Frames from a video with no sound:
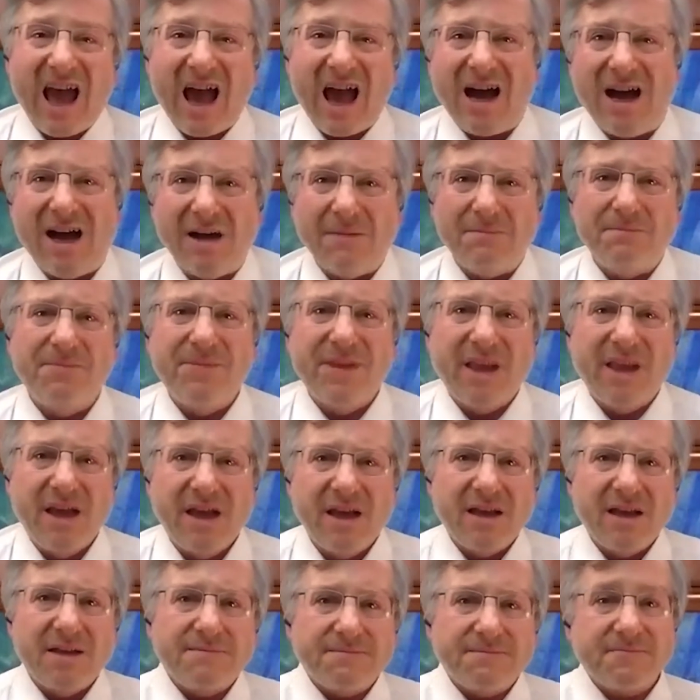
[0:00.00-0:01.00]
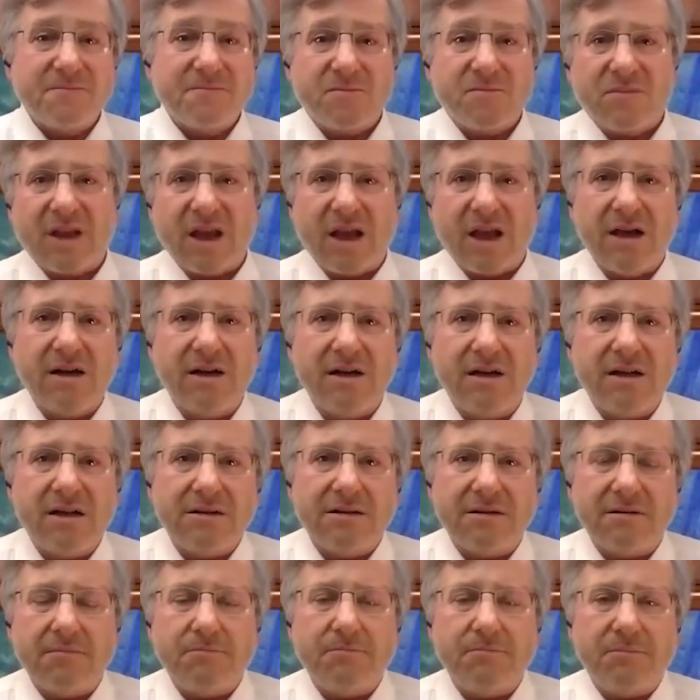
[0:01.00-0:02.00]
Um,
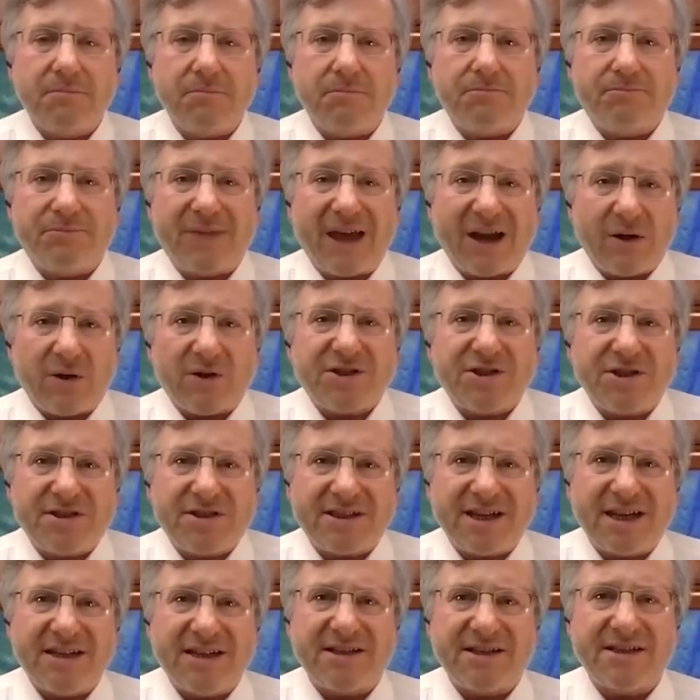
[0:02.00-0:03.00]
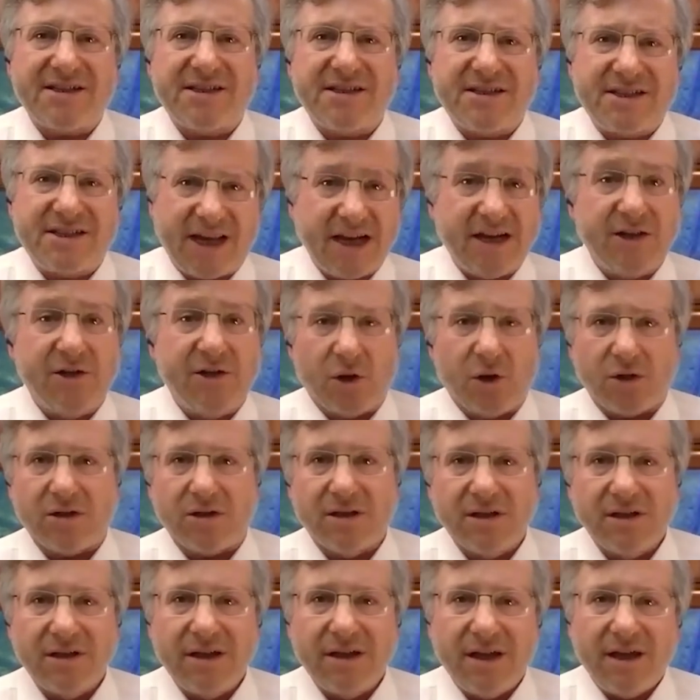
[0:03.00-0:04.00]
that also sends a
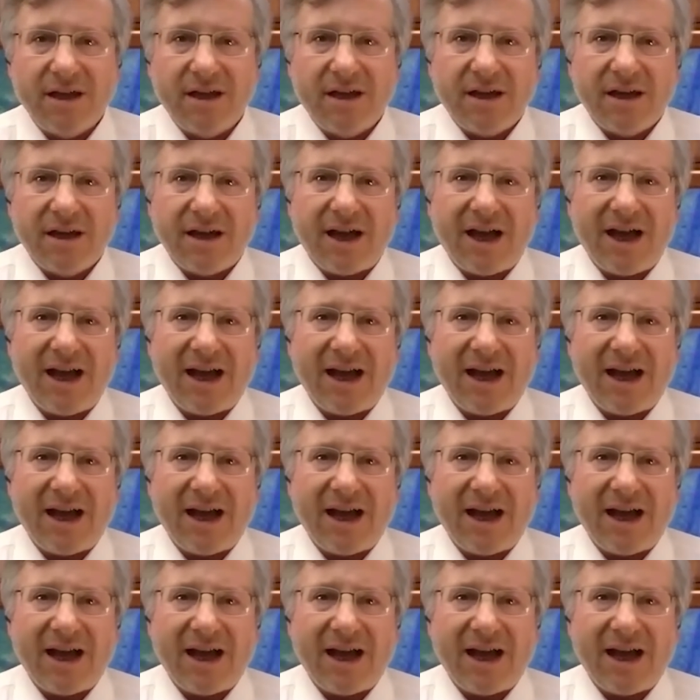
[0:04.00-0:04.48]
signal. That's right.